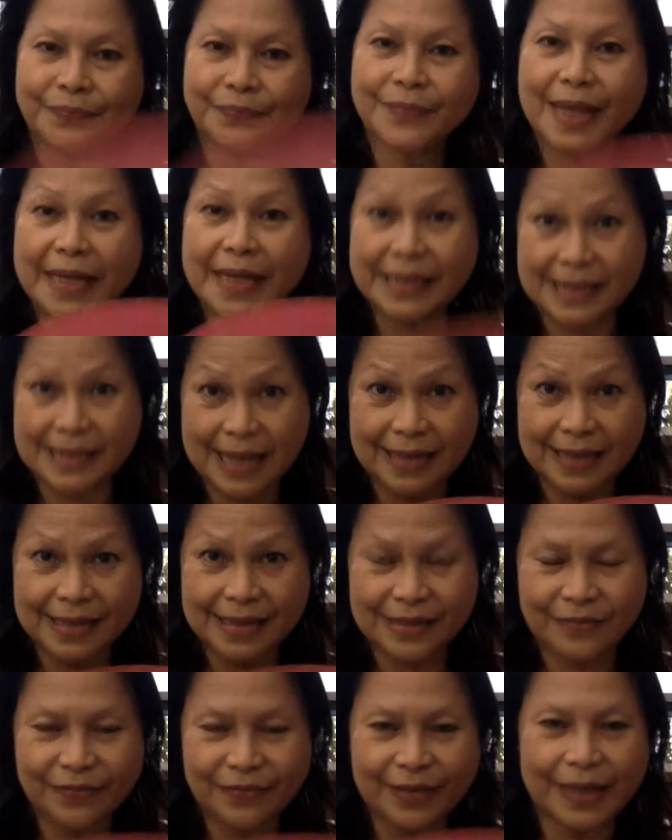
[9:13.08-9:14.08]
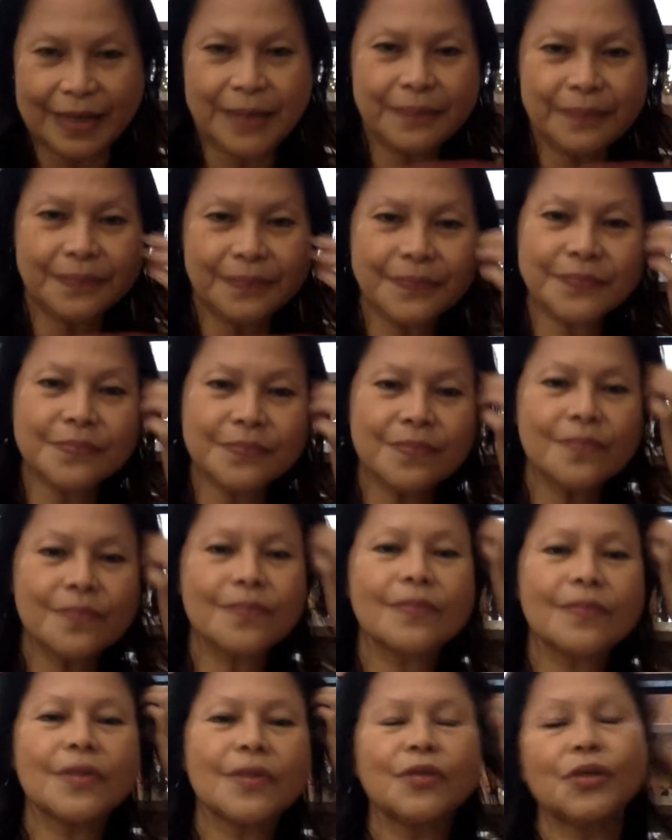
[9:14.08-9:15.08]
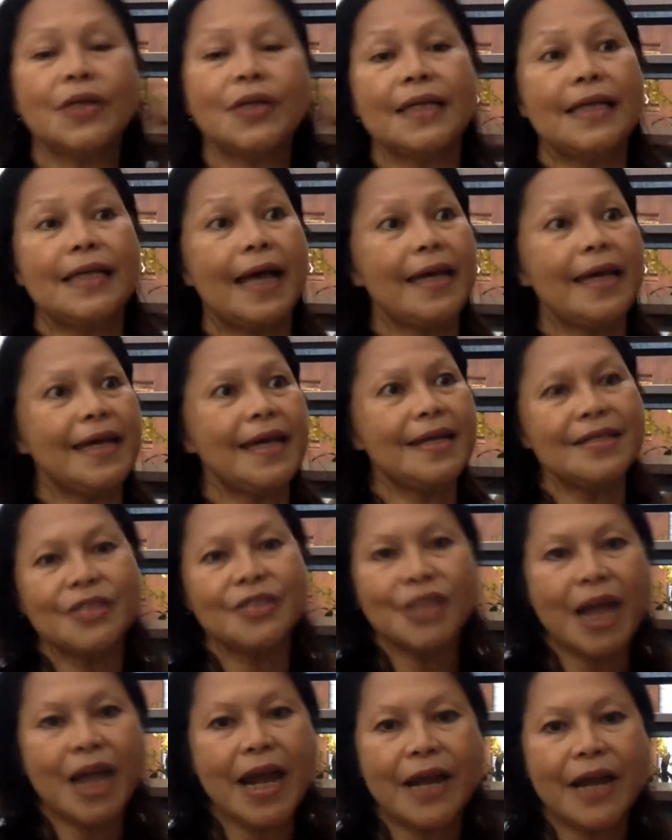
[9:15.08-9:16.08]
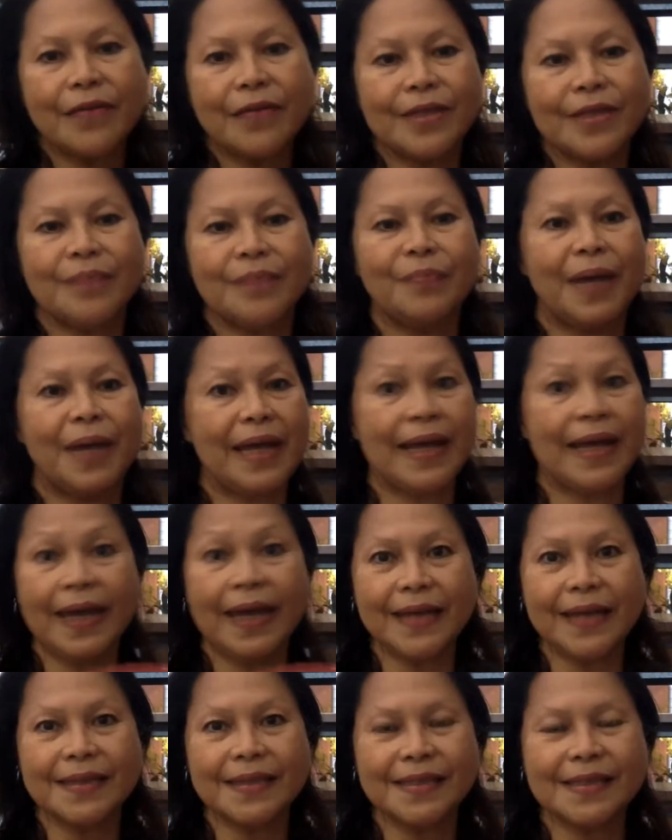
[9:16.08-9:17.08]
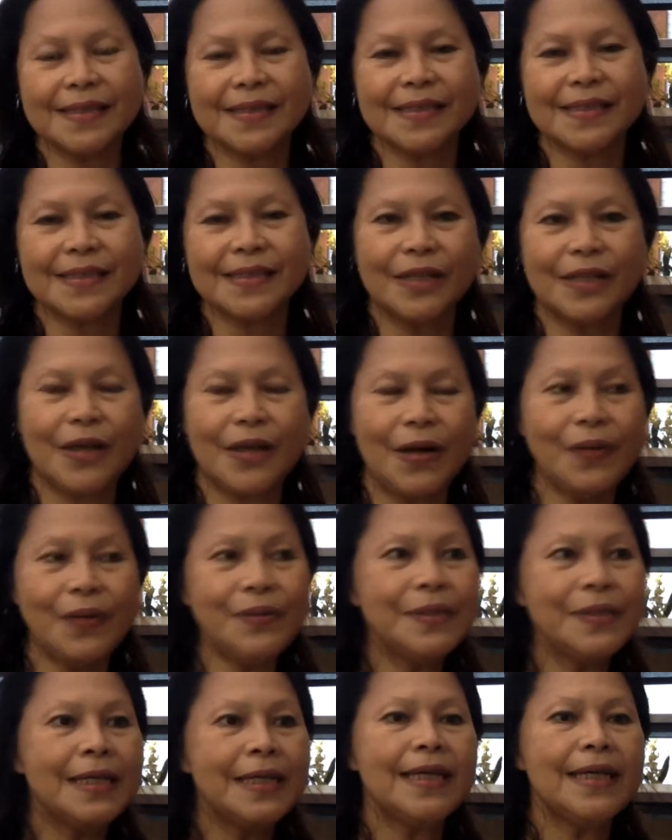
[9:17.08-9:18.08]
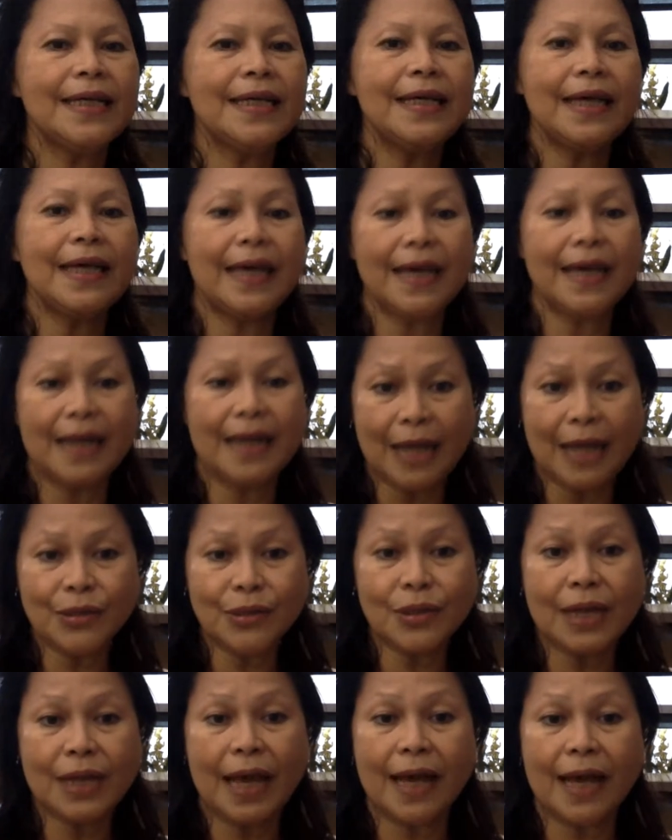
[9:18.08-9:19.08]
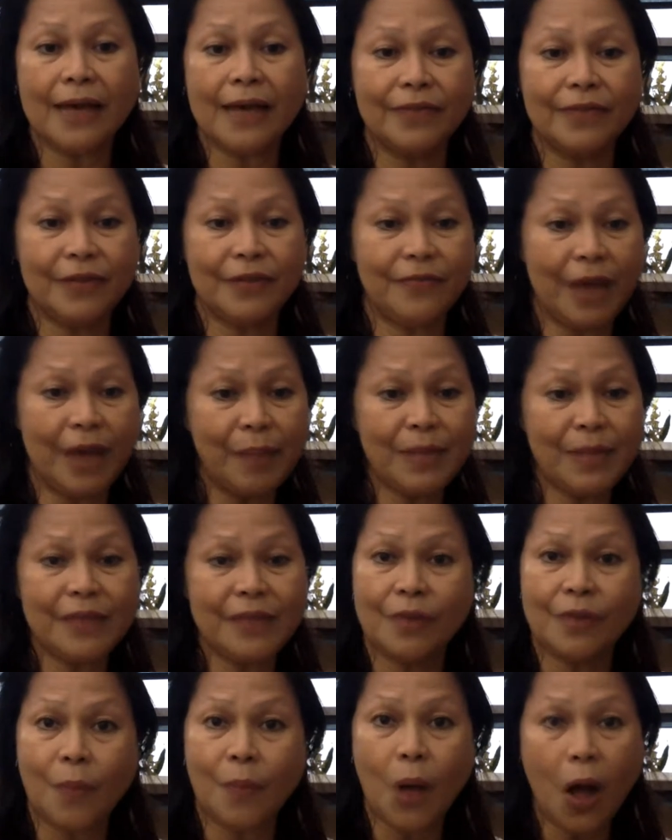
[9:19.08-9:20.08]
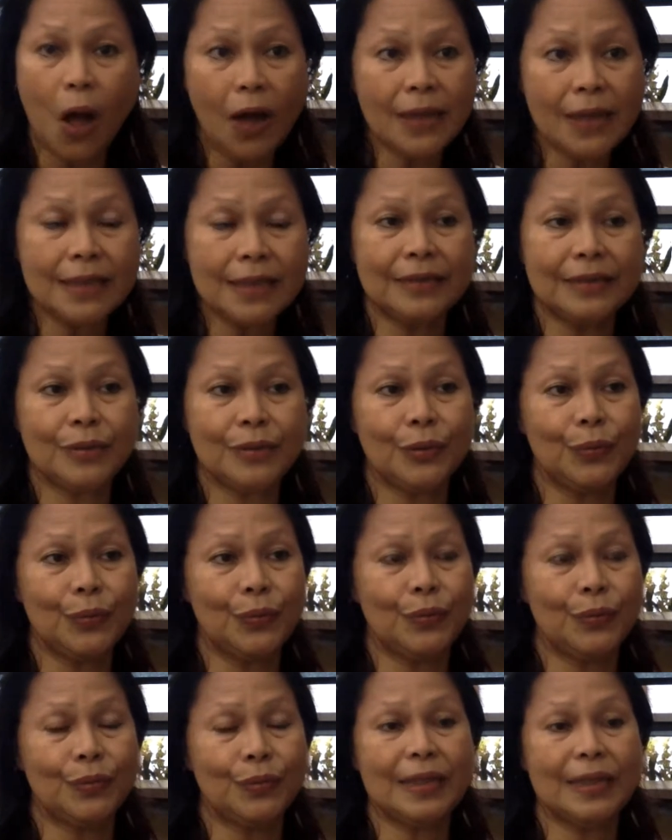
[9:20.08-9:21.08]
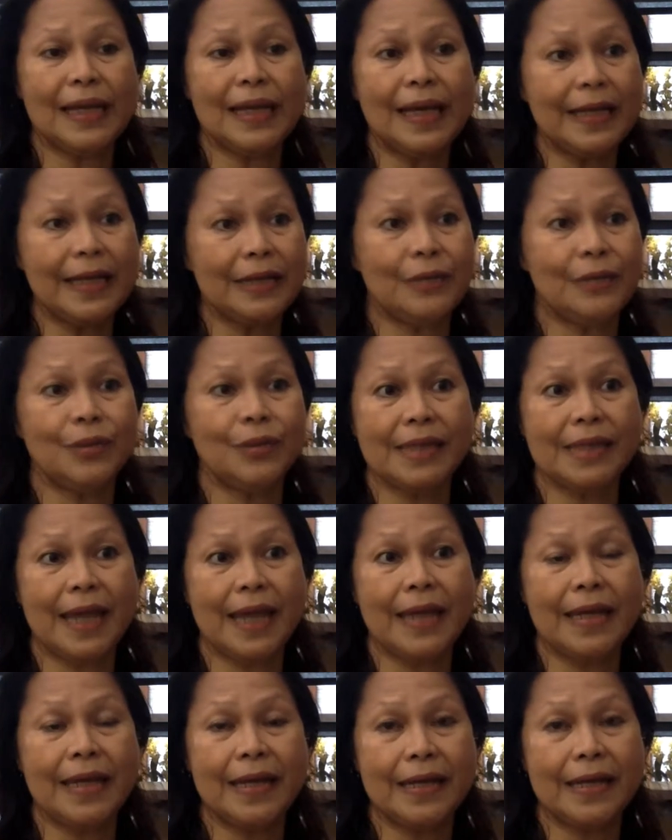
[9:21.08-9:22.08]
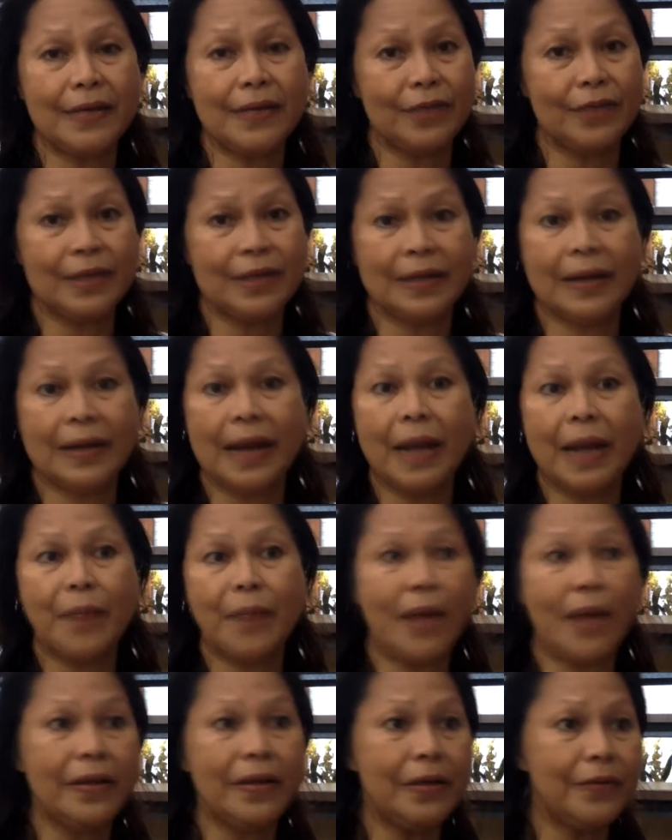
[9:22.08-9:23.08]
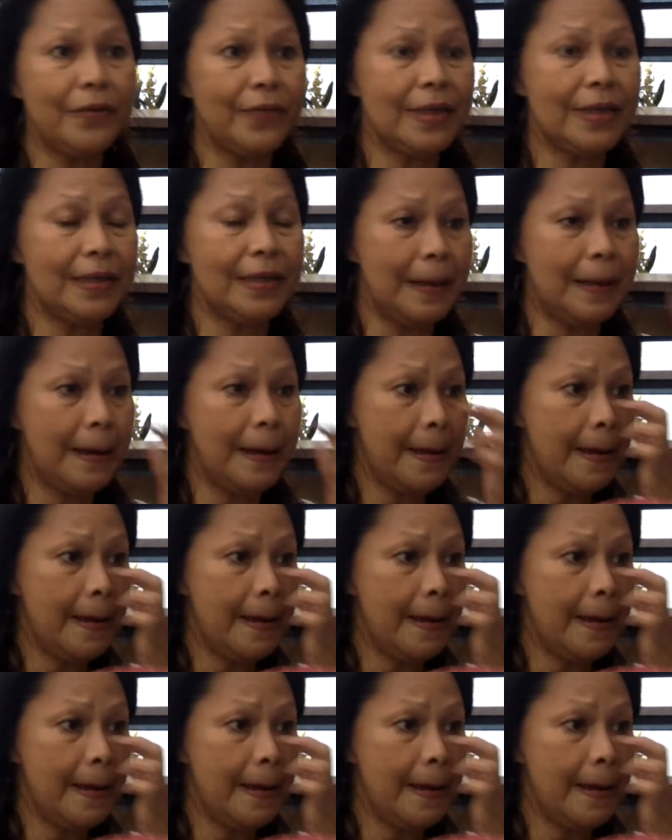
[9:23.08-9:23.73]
extensively, so that I can share with my guests, you know. And actually I have a family from Holland who would like to stay here with the grandmother, with the